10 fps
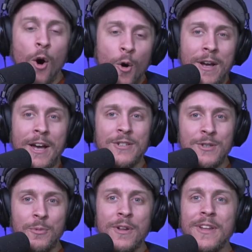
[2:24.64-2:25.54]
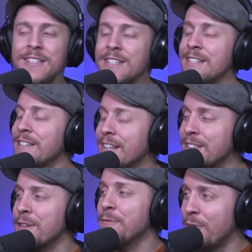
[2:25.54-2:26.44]
Okay, so well, let's
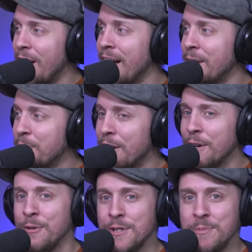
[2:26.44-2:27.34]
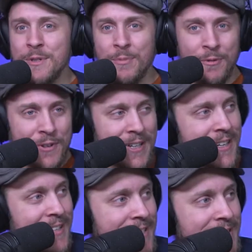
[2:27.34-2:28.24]
define what a Christmas movie
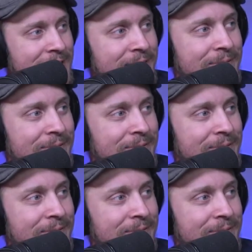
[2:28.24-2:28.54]
is.